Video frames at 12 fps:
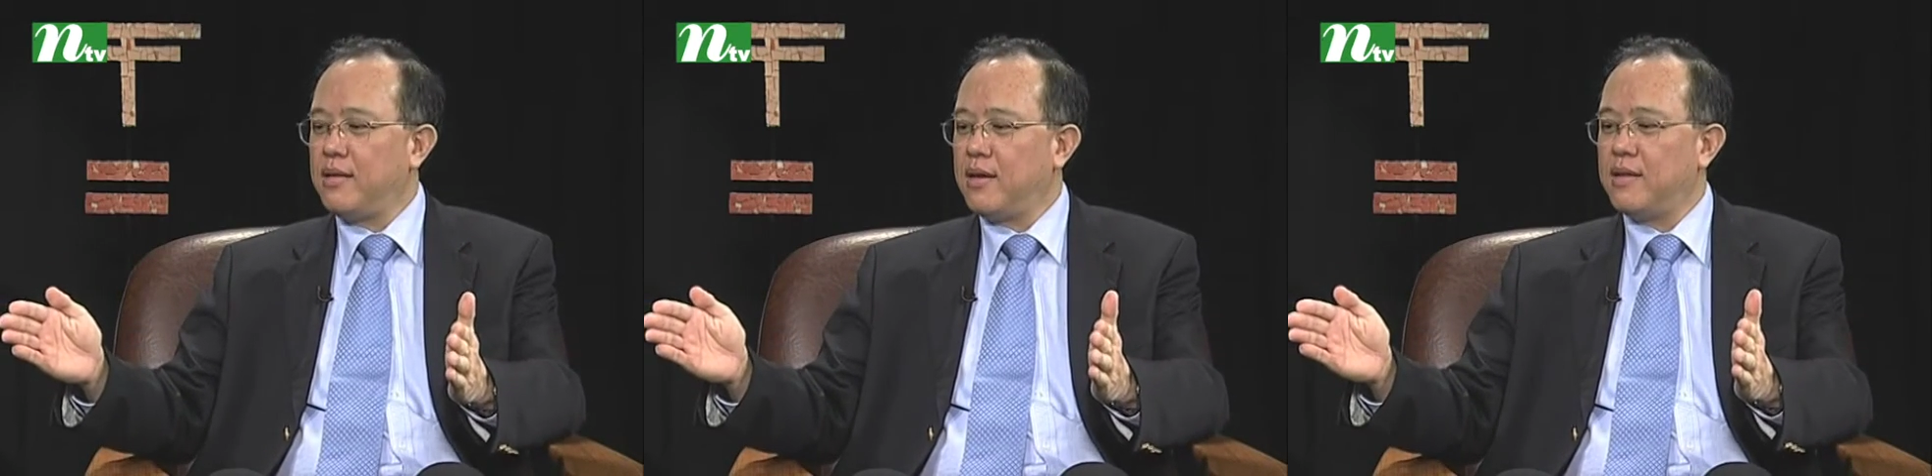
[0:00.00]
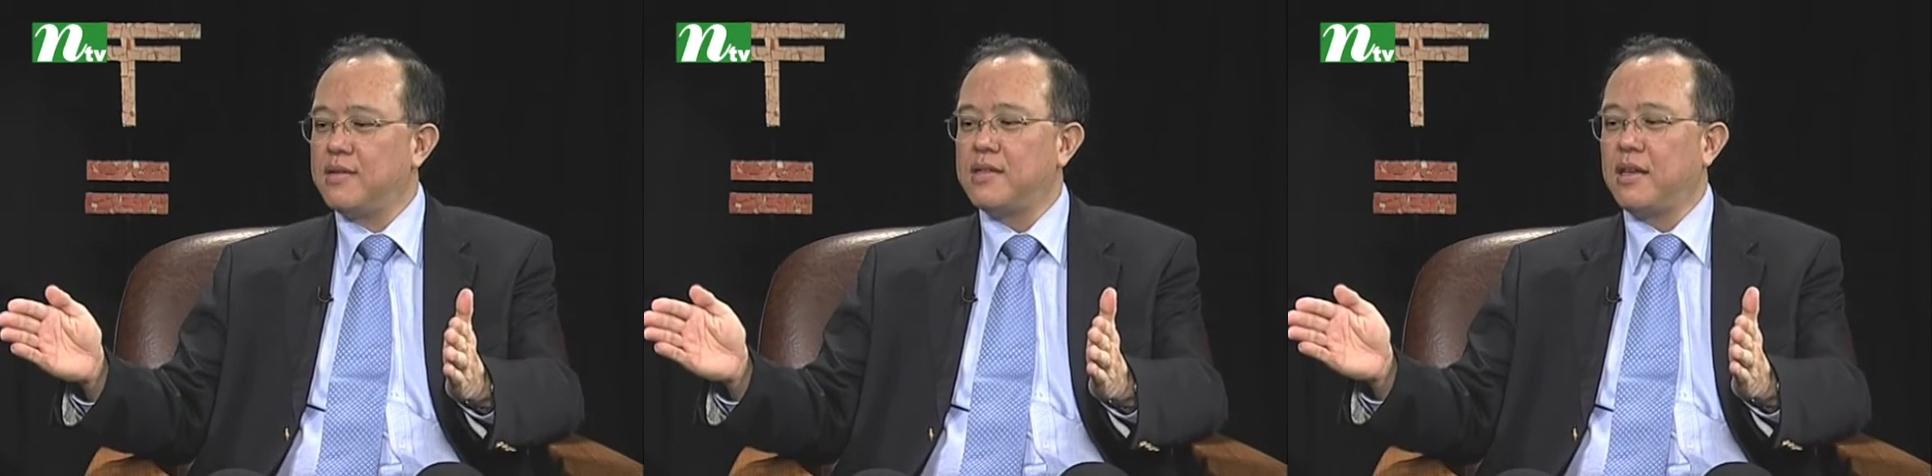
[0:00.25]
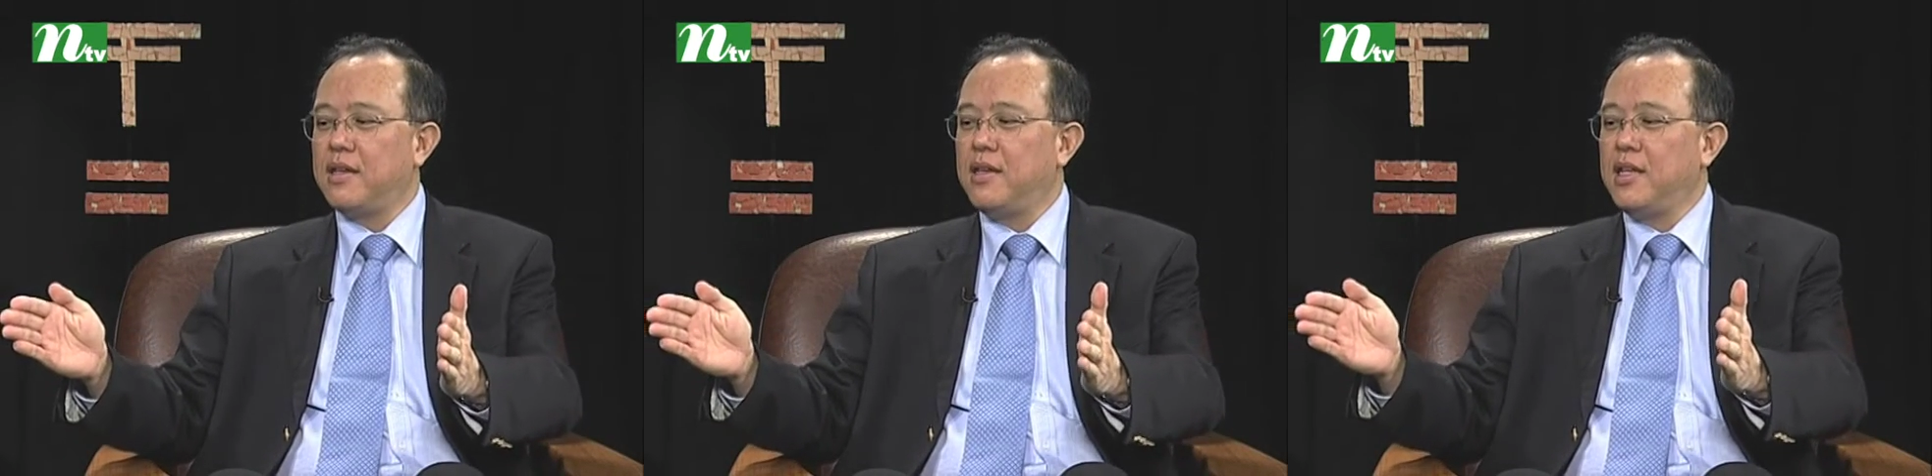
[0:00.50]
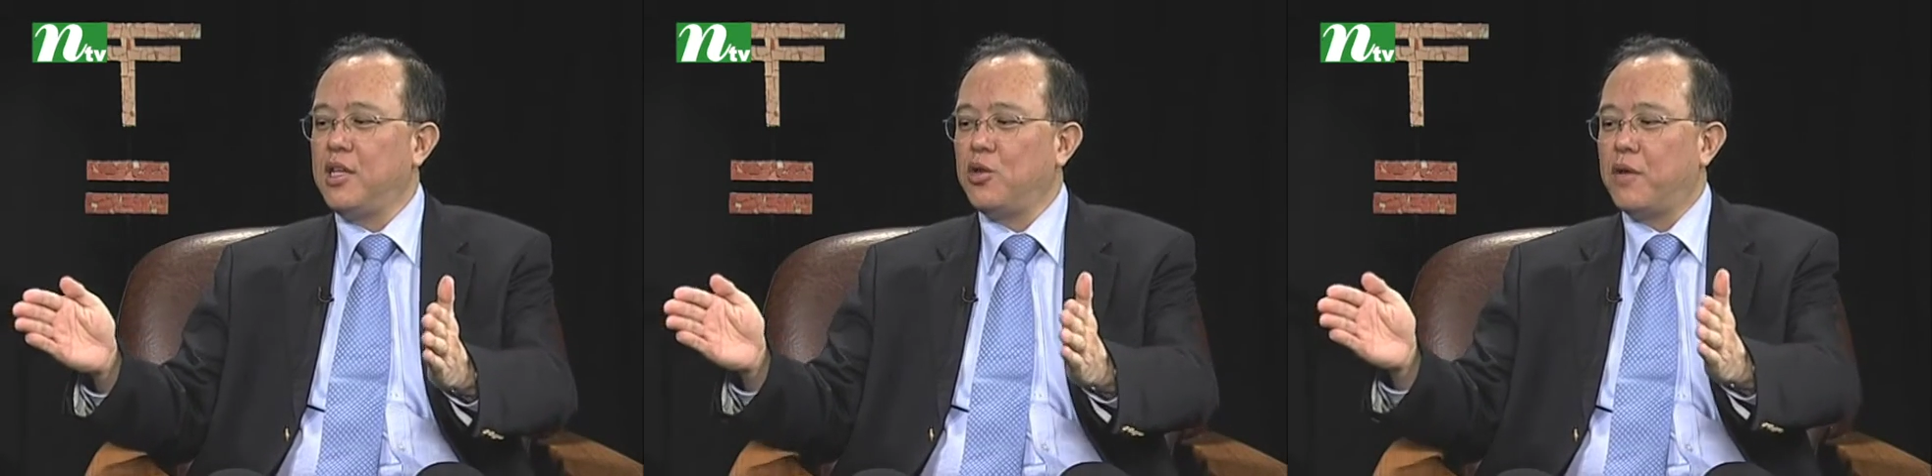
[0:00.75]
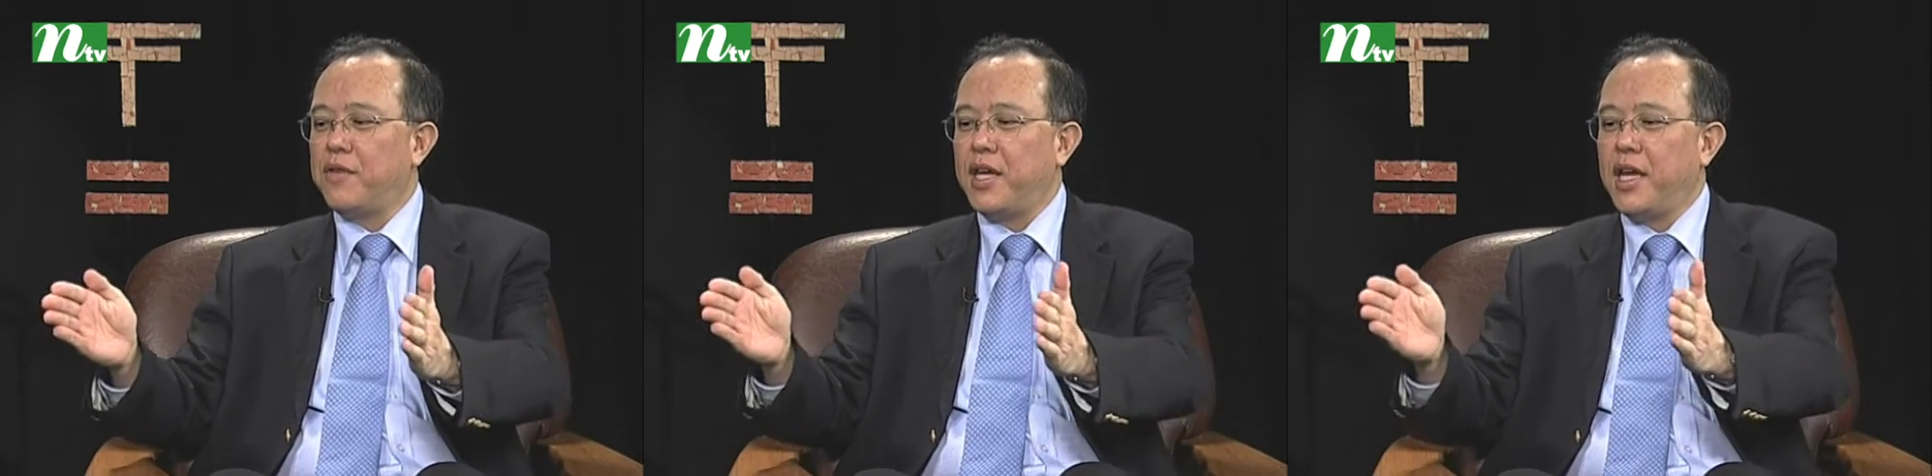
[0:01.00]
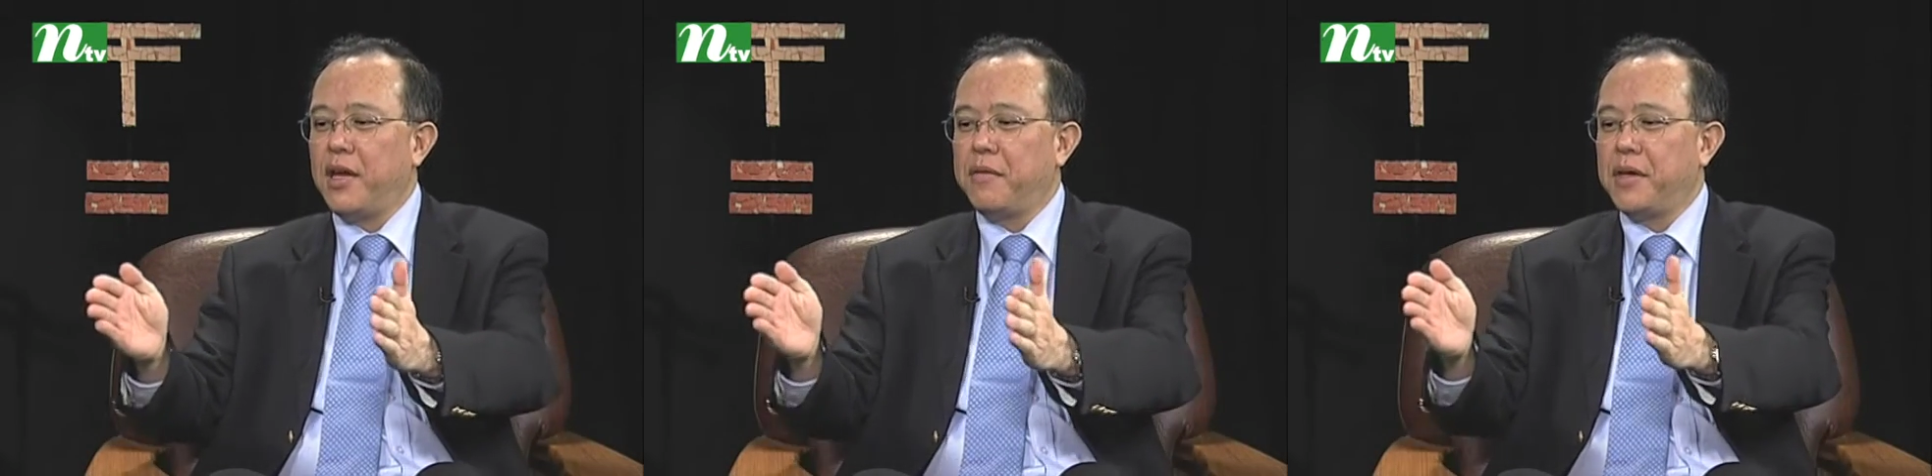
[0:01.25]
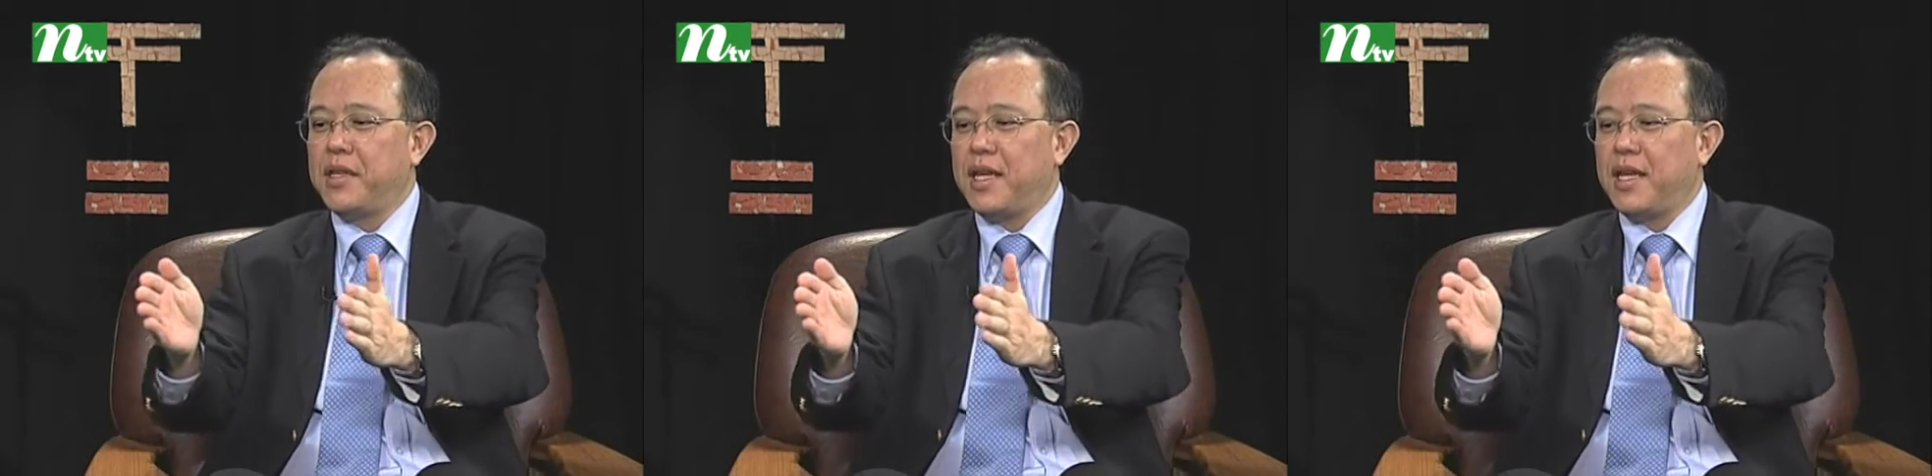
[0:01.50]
and suddenly you have an area